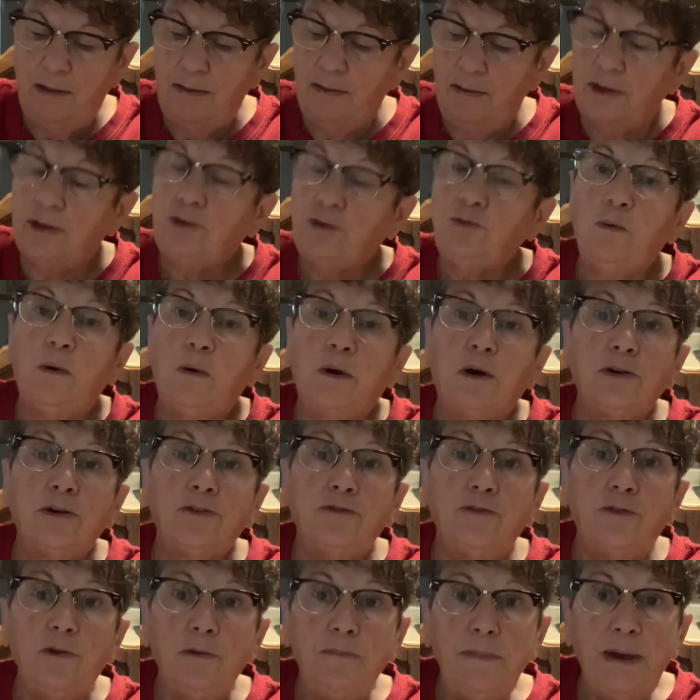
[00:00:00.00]
This works
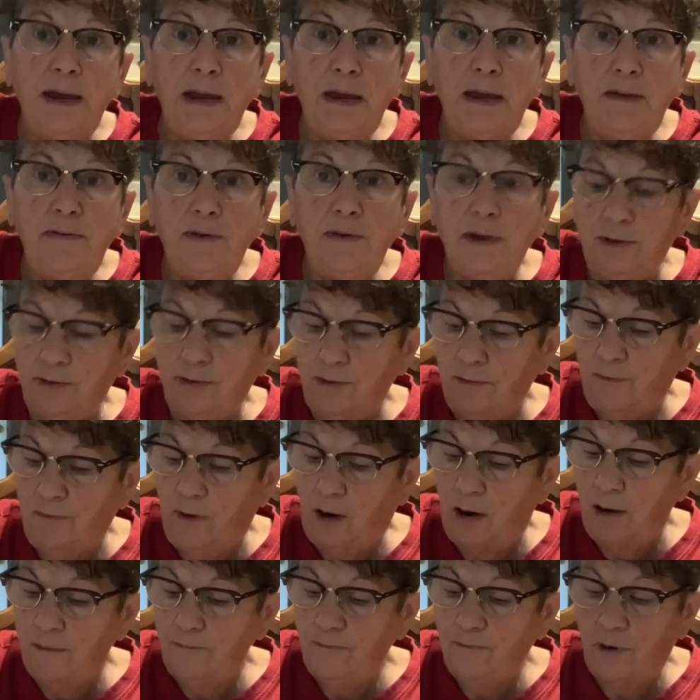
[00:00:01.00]
for me. These are
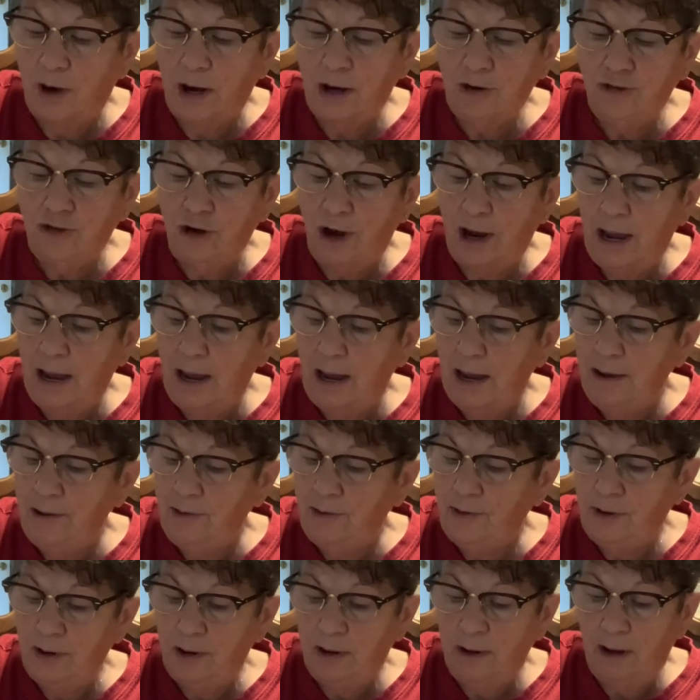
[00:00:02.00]
farm fresh
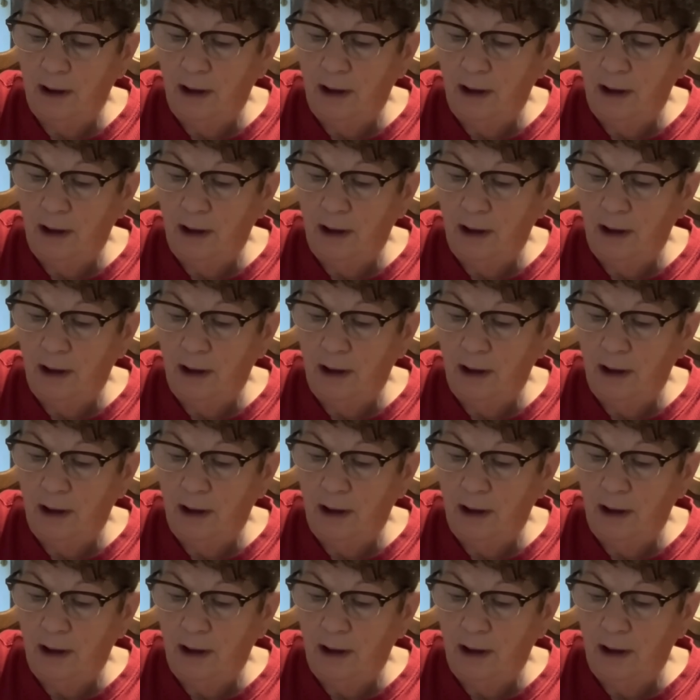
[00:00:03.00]
eggs.